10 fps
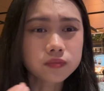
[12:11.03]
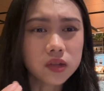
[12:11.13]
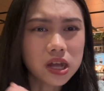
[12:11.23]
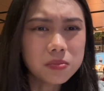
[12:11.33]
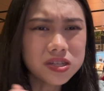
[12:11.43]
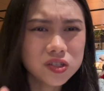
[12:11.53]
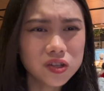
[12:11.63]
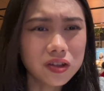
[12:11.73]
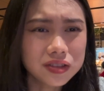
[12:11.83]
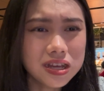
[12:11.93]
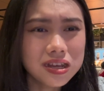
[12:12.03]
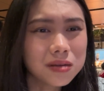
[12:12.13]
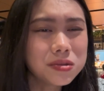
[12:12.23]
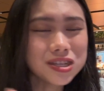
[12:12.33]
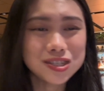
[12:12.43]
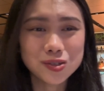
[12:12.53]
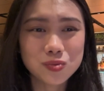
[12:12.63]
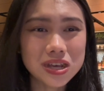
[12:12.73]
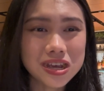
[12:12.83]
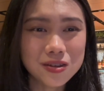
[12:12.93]
A bit salty, a bit
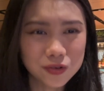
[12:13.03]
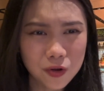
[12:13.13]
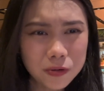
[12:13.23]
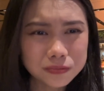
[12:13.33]
sweet, you know?